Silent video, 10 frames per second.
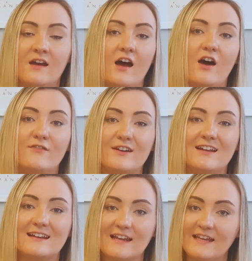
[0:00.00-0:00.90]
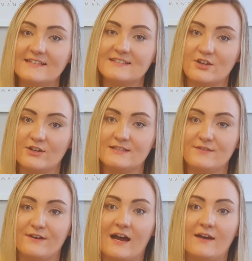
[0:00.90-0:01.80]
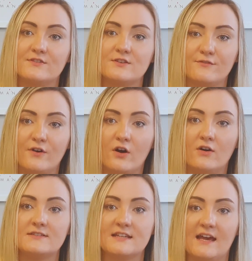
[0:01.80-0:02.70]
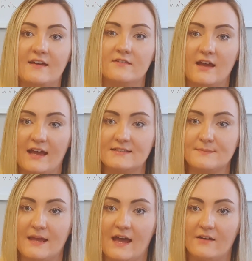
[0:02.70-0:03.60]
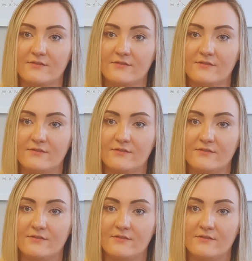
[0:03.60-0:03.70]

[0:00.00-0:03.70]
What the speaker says: of at least 35 to 40 SPF.